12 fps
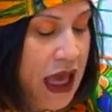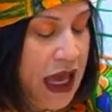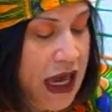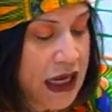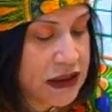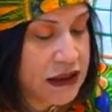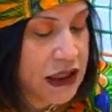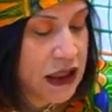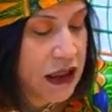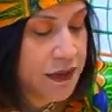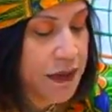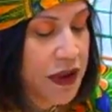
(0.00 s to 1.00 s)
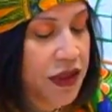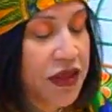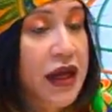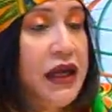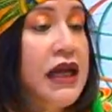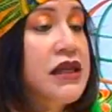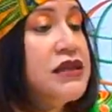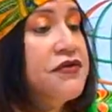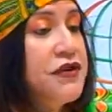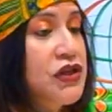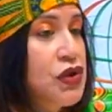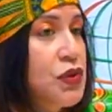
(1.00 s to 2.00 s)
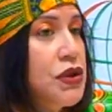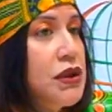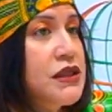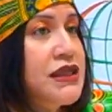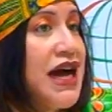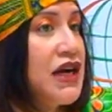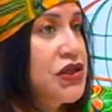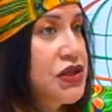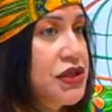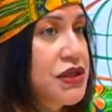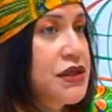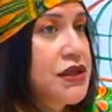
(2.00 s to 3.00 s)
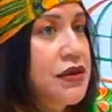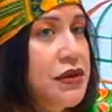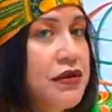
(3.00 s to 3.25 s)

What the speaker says: And then individual doctors